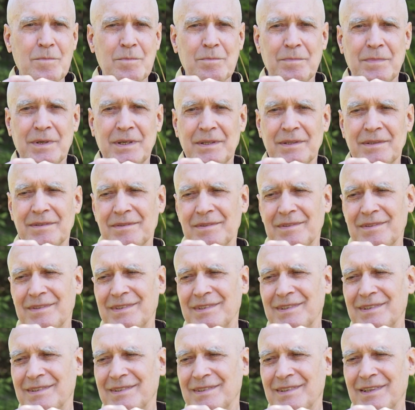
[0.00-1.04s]
But
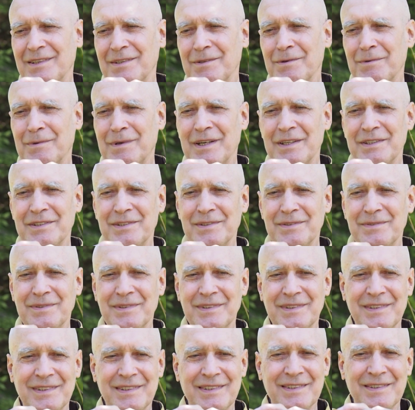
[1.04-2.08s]
otherwise, you
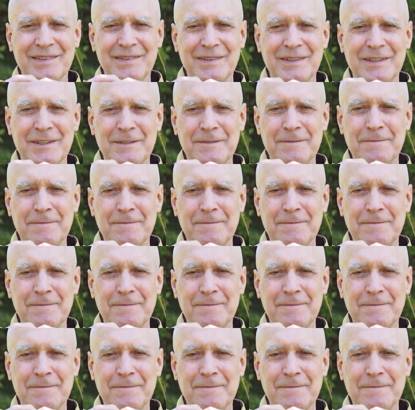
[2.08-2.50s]
wouldn't know it.